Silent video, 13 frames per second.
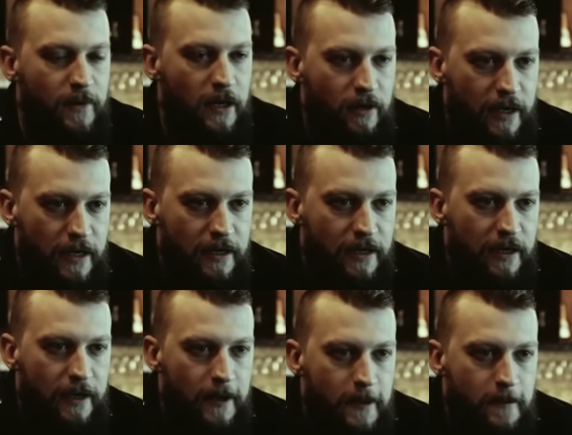Okay.
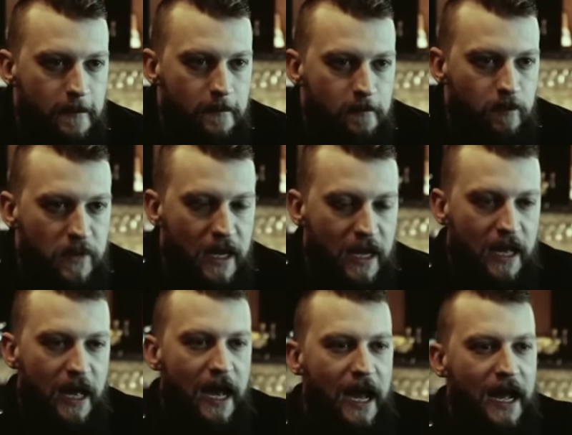
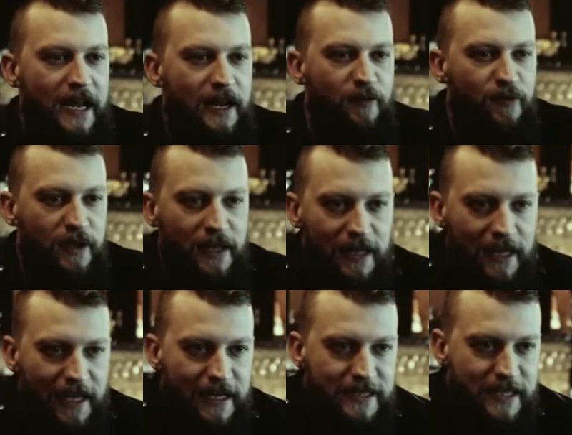I get a feeling
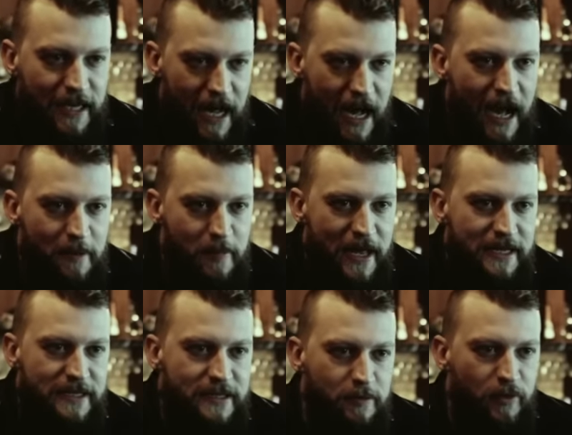like it's like a
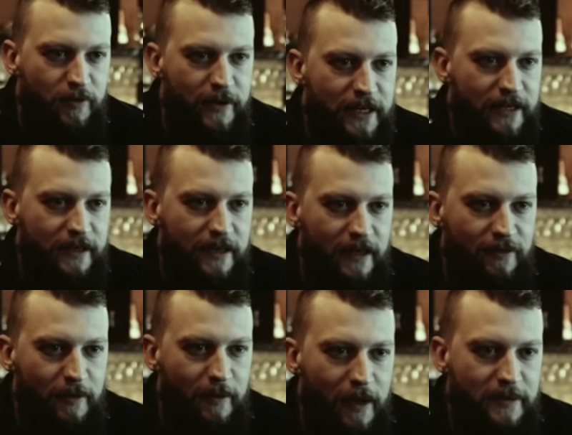high-paced movie, if
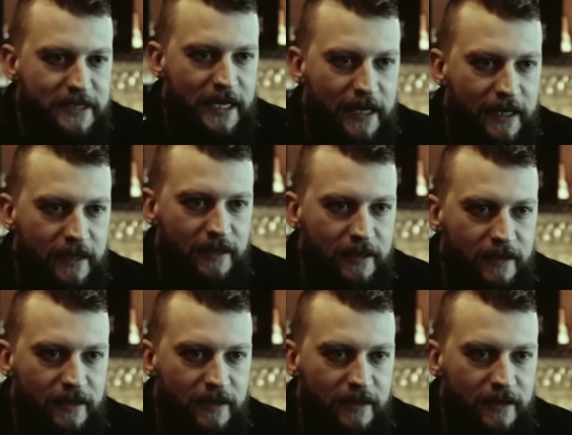I'm not mistaken.